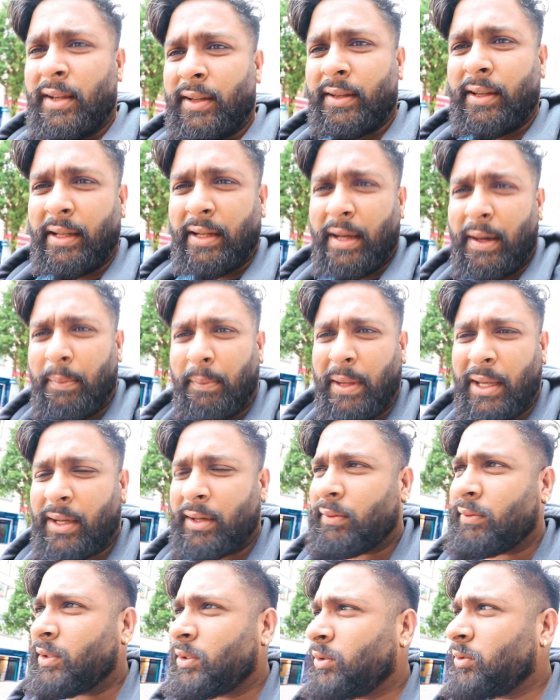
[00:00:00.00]
then our
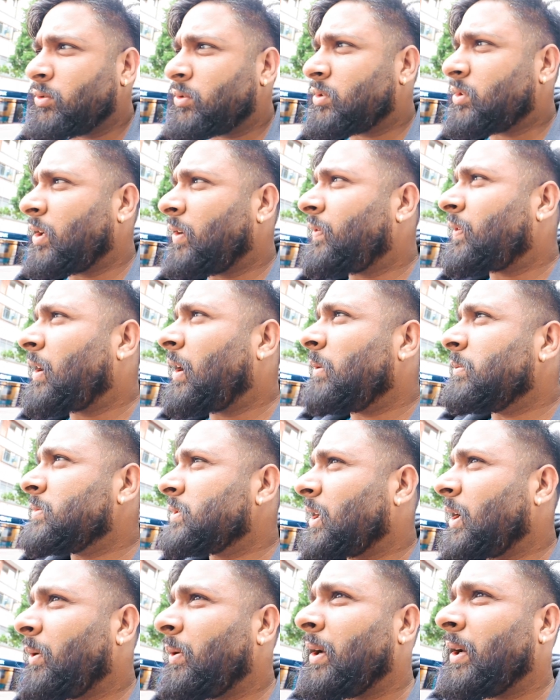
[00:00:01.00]
mega reduced stuff
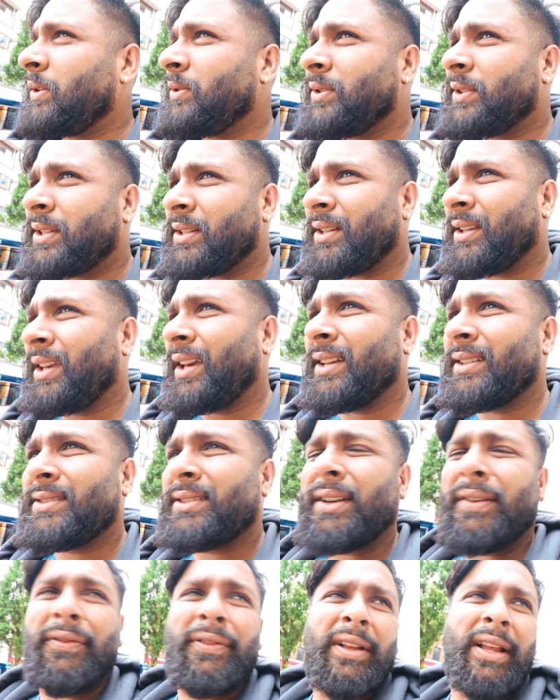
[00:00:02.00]
comes out and you can get
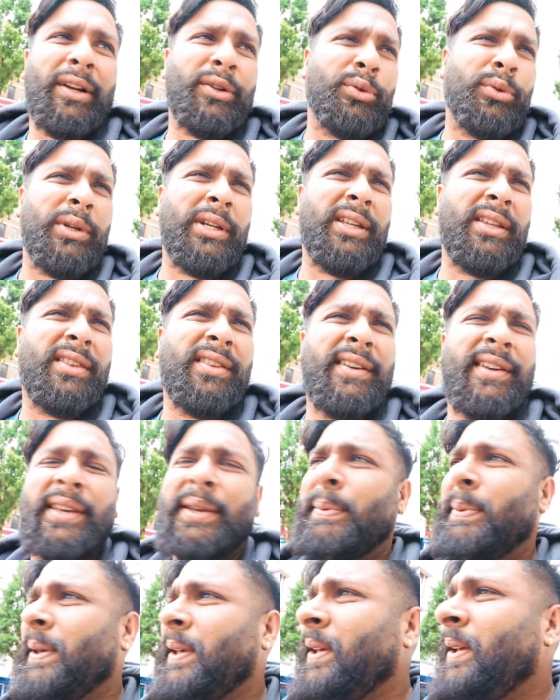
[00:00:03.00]
stuff for like
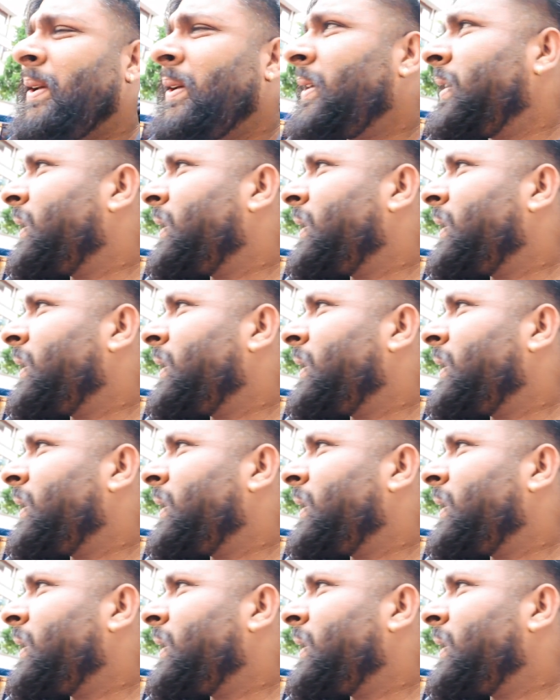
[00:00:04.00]
20-30p.